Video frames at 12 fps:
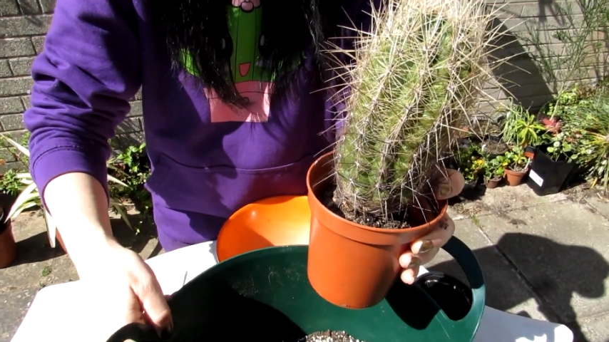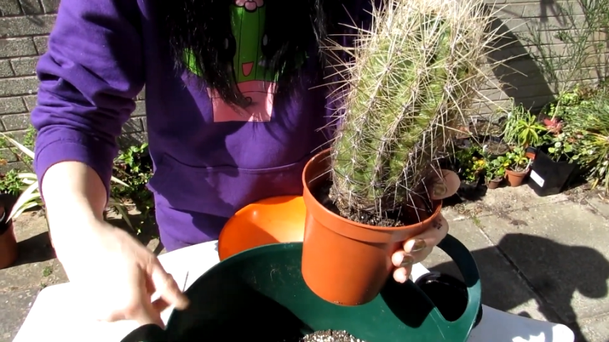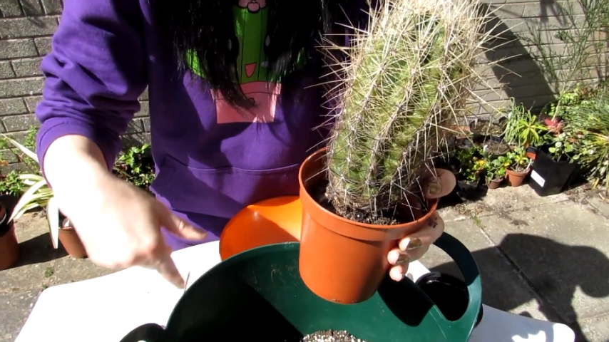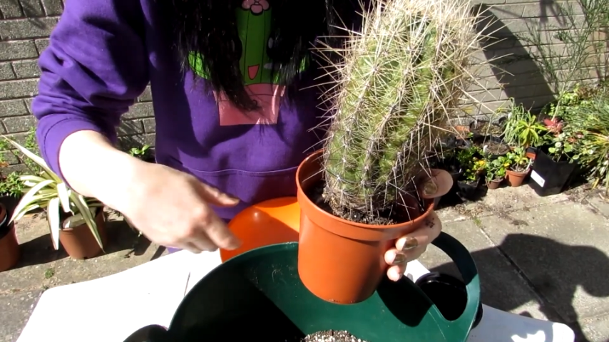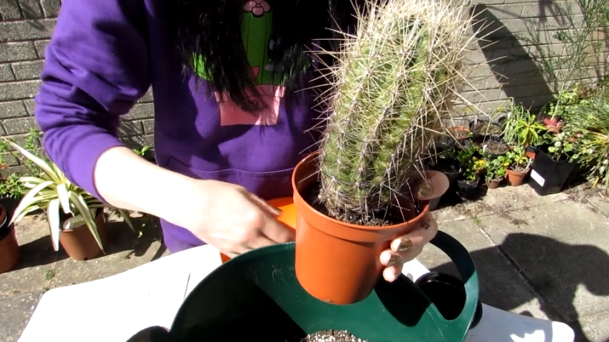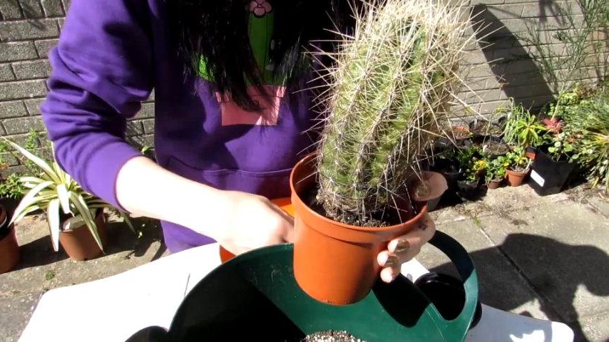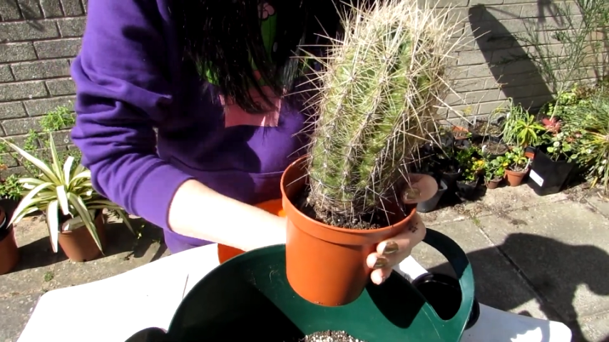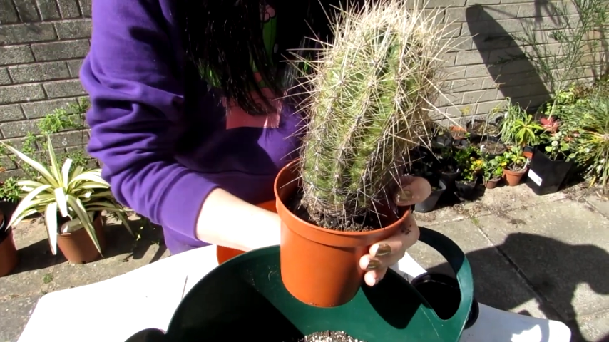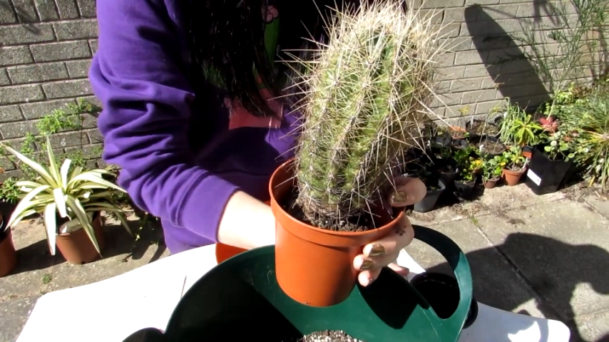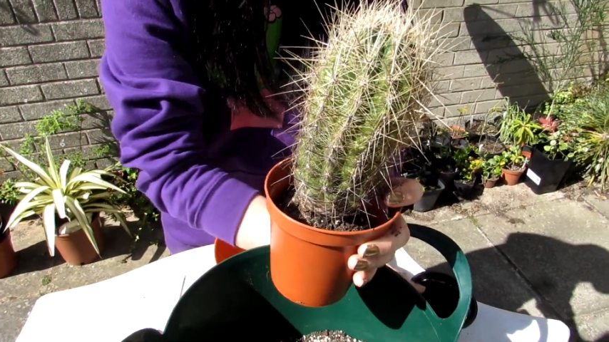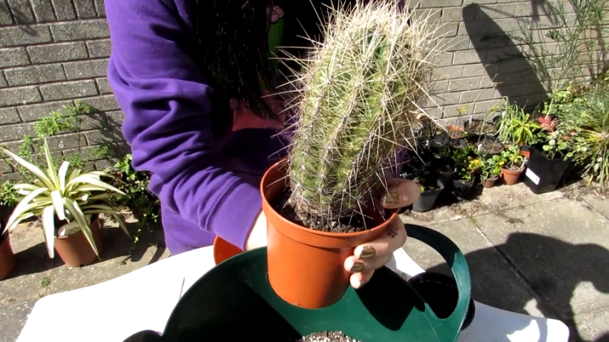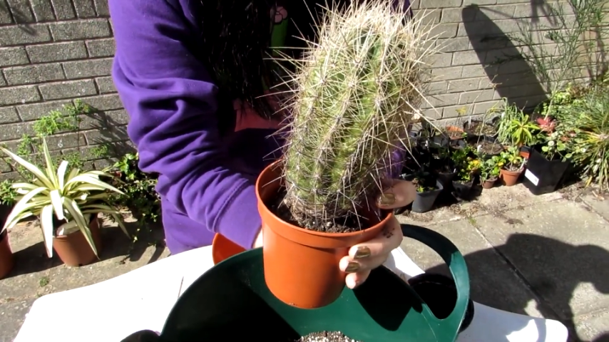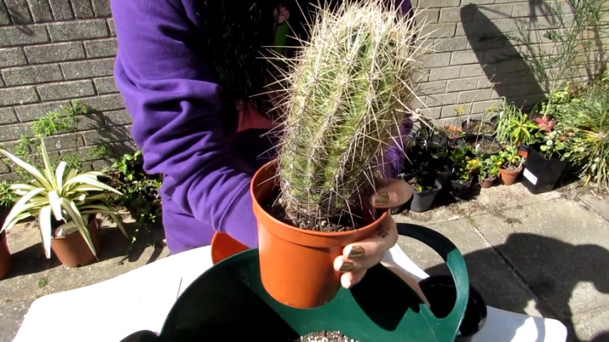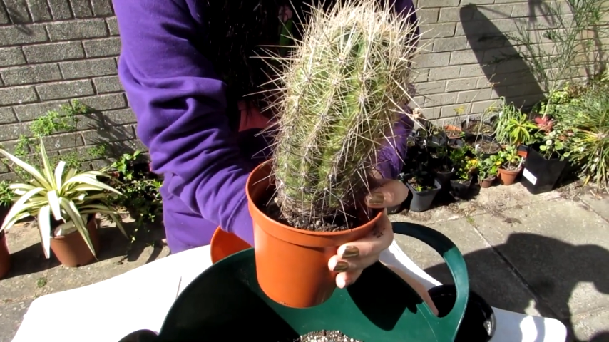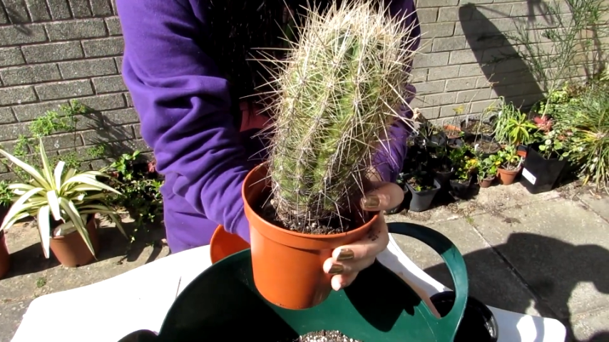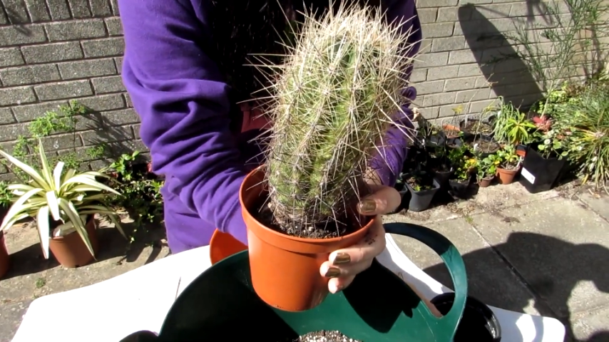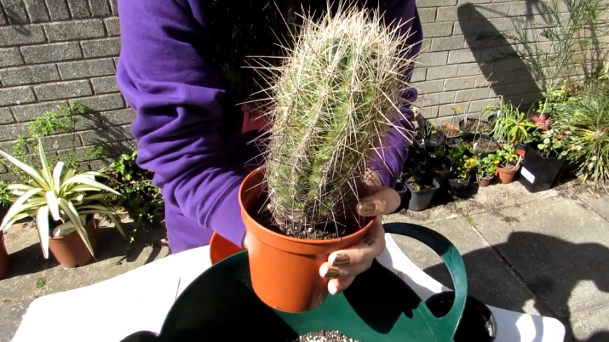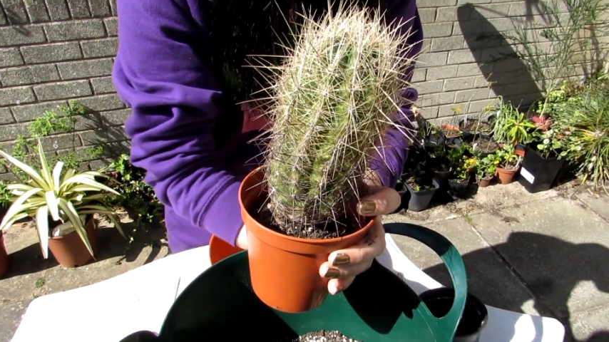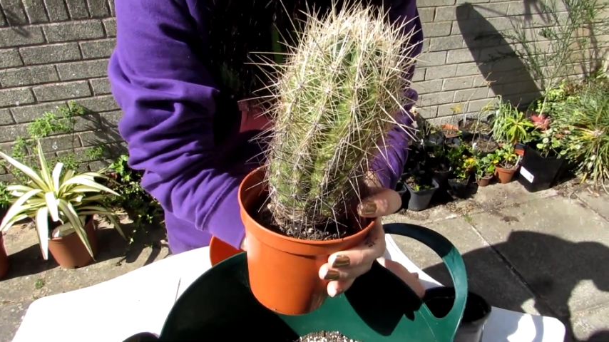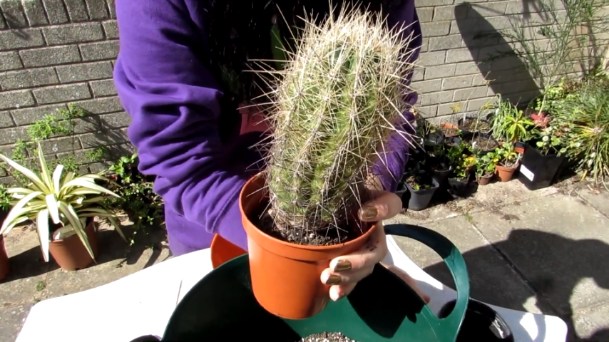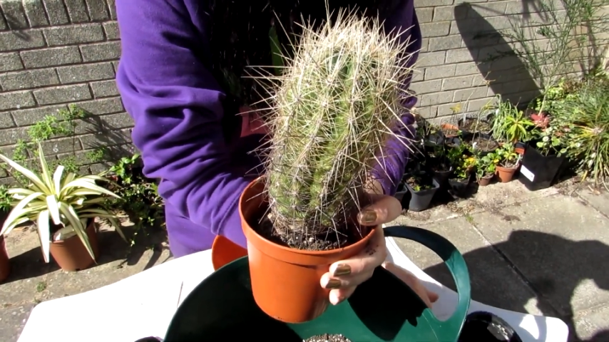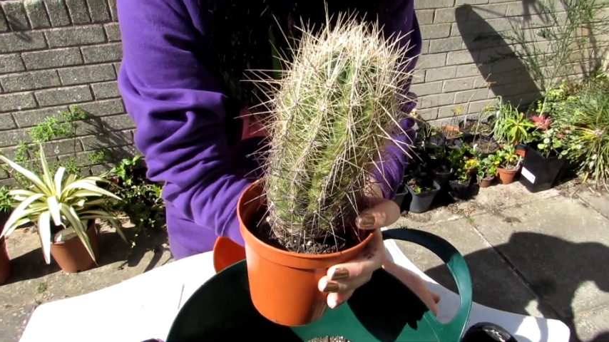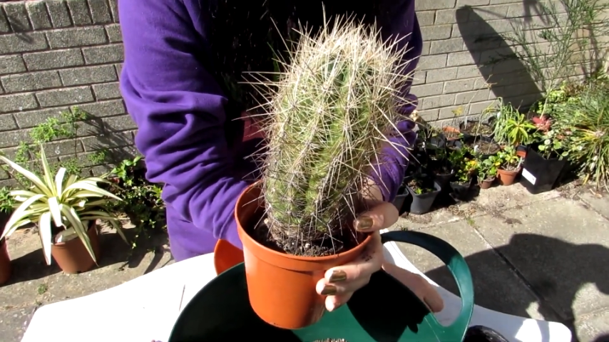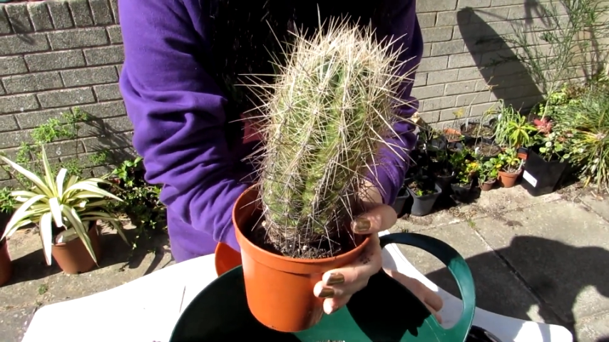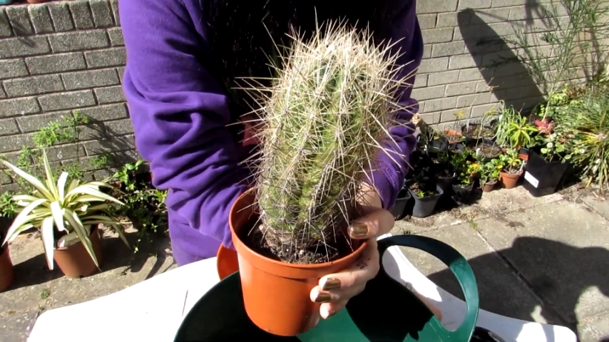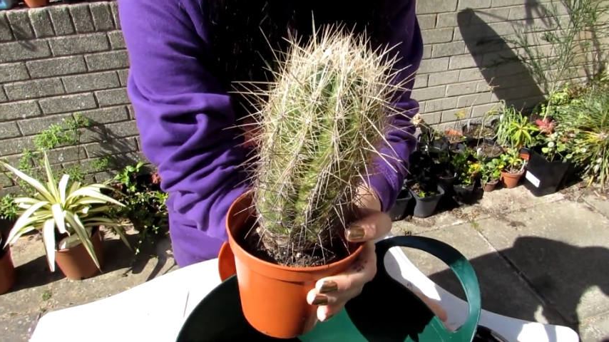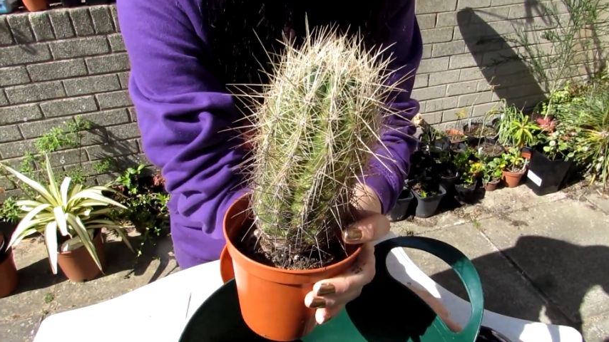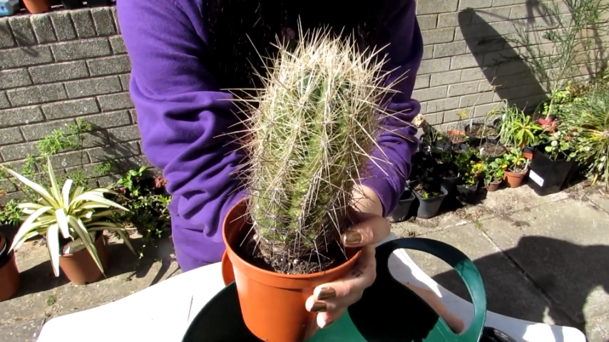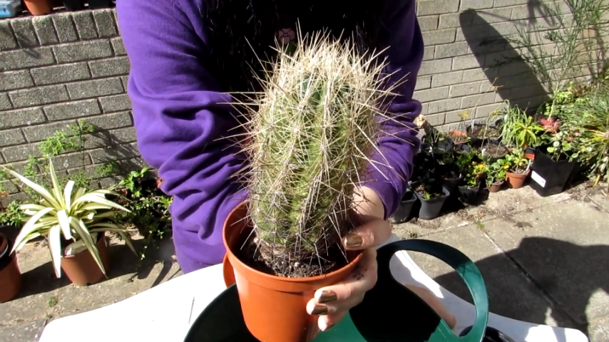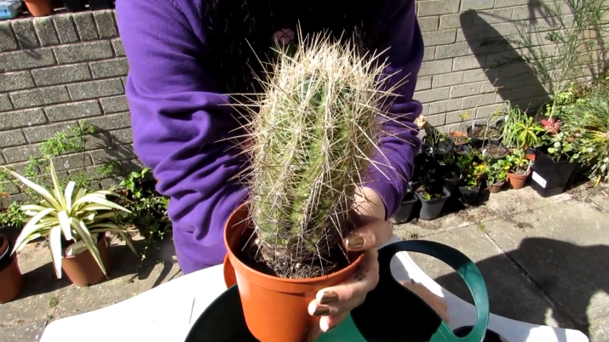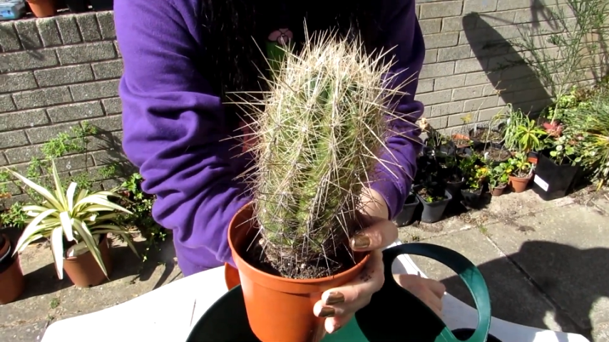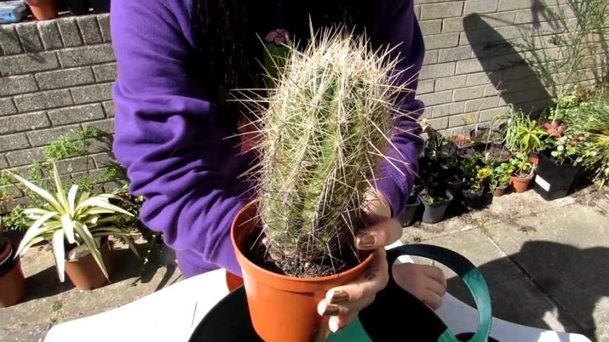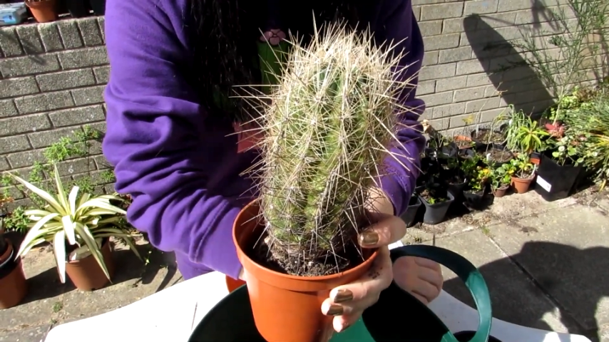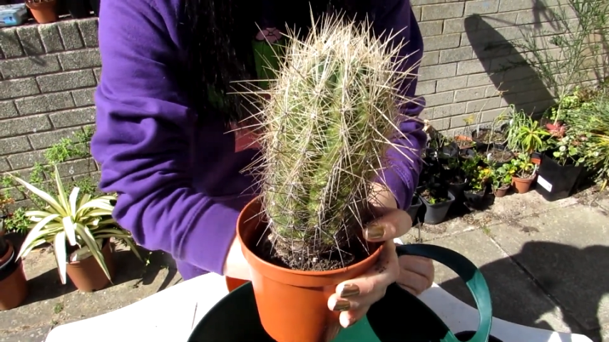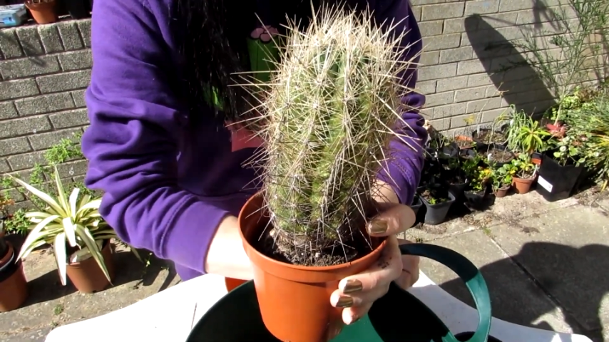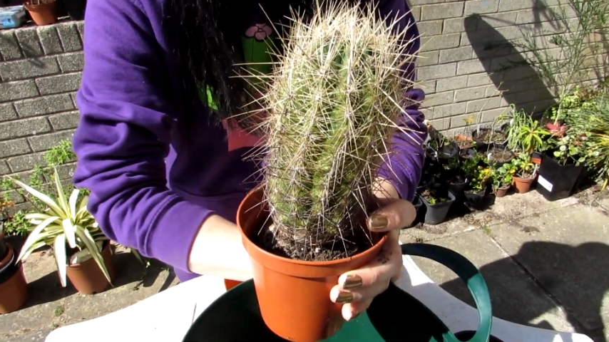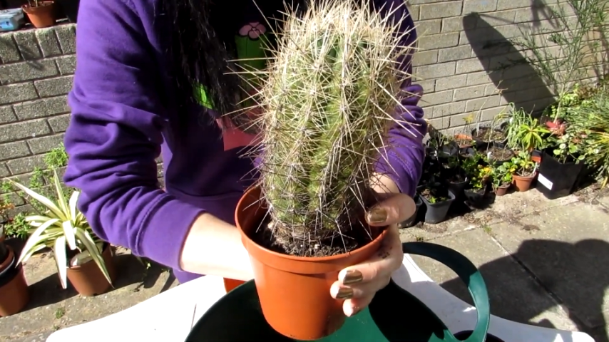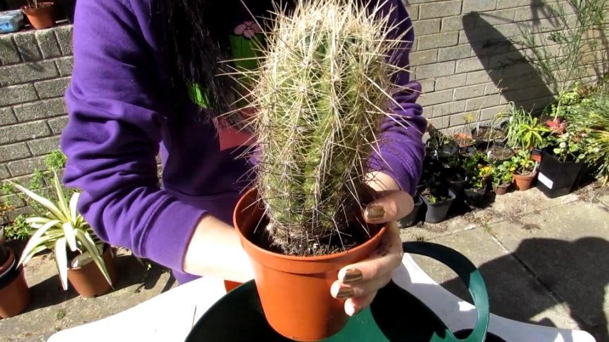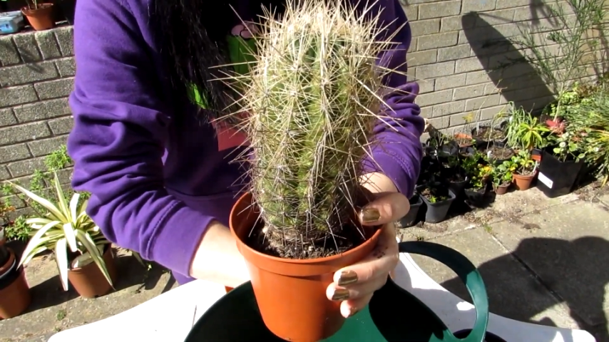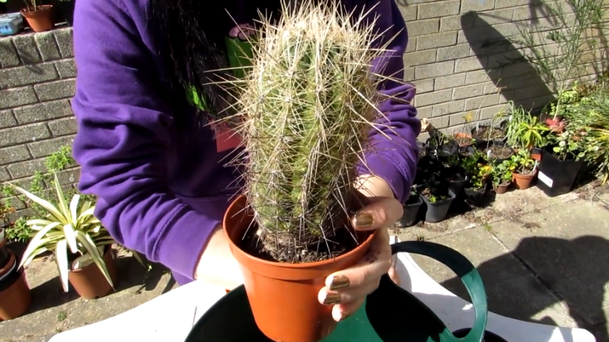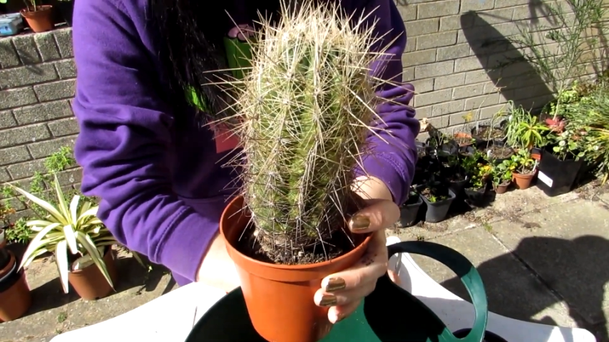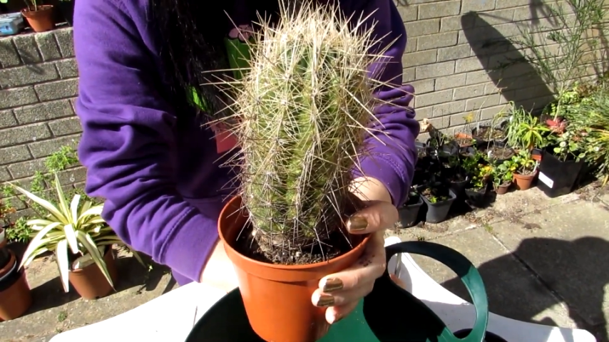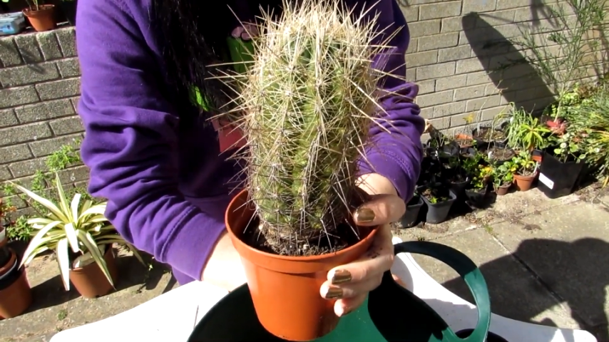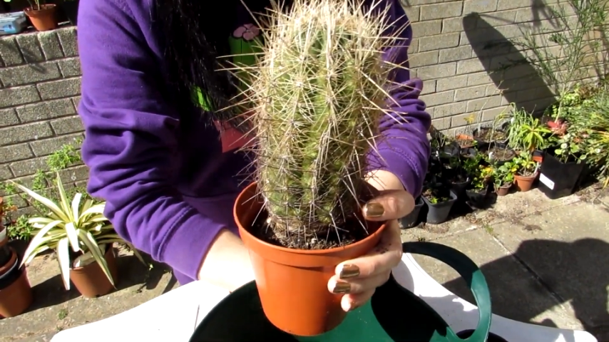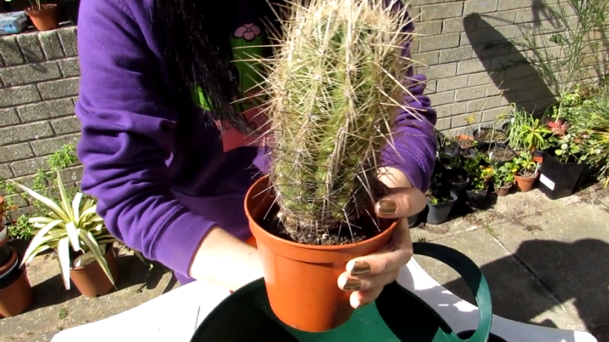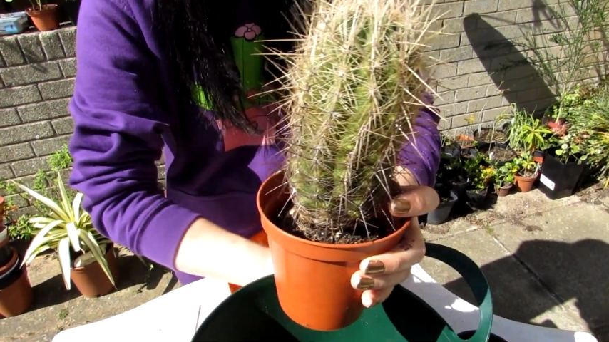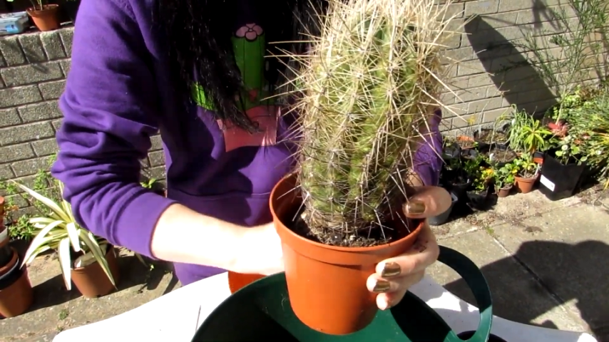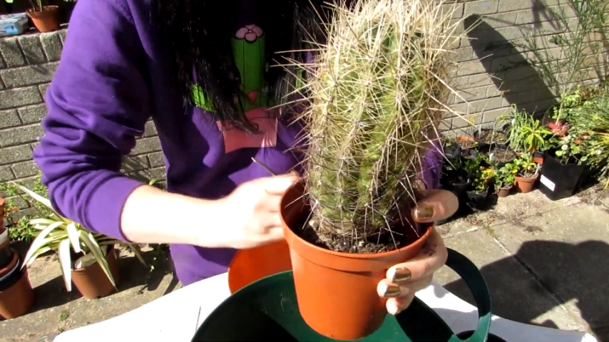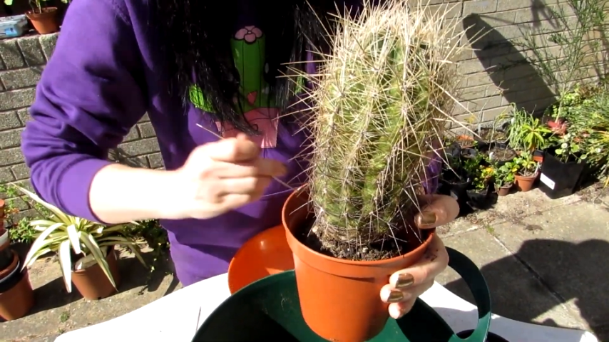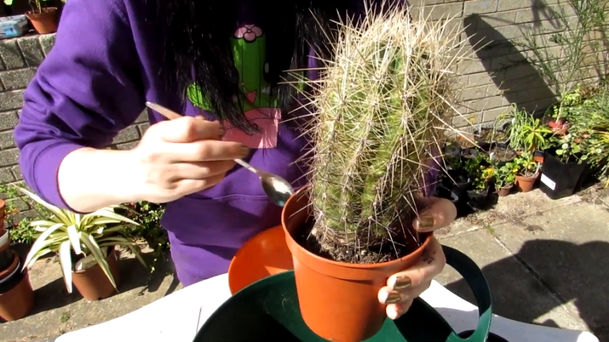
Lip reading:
No face is visible, so there are no lips to read.